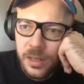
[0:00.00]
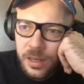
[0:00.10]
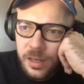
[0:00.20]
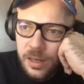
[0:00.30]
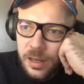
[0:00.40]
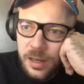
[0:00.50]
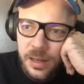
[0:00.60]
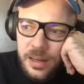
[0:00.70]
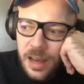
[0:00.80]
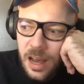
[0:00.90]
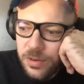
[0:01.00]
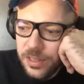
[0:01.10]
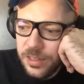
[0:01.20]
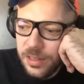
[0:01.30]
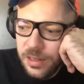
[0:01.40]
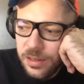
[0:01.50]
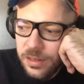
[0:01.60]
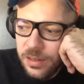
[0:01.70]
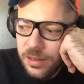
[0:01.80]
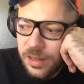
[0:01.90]
And how is
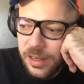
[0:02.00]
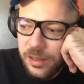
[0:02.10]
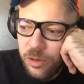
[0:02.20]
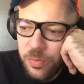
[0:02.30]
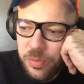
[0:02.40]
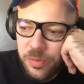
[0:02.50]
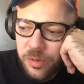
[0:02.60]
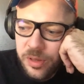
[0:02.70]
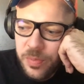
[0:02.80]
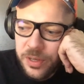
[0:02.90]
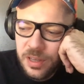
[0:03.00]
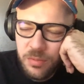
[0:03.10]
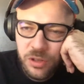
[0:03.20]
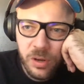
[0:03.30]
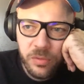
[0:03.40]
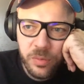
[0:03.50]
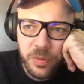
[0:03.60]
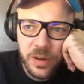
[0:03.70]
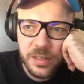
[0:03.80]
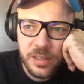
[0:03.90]
like the perception of your
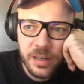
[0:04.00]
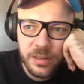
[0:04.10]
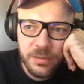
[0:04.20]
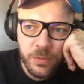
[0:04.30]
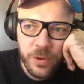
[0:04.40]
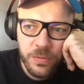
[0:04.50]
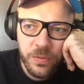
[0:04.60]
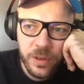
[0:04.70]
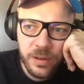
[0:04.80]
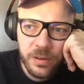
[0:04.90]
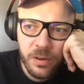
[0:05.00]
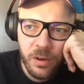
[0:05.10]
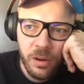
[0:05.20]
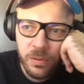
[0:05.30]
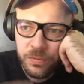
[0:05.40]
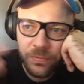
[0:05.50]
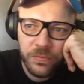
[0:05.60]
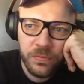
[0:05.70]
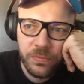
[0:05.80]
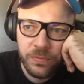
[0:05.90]
president within all of
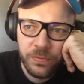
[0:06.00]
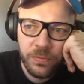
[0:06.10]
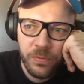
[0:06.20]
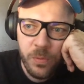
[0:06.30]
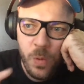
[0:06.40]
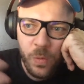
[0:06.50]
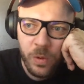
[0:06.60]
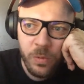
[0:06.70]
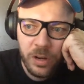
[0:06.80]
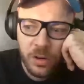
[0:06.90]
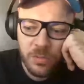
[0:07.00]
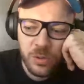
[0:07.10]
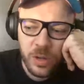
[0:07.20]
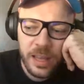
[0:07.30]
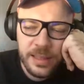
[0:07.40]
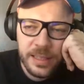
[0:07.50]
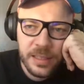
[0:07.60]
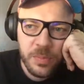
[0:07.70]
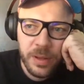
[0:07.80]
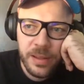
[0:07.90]
when it comes to handling this
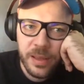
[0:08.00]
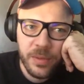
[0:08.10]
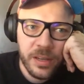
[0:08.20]
pandemic?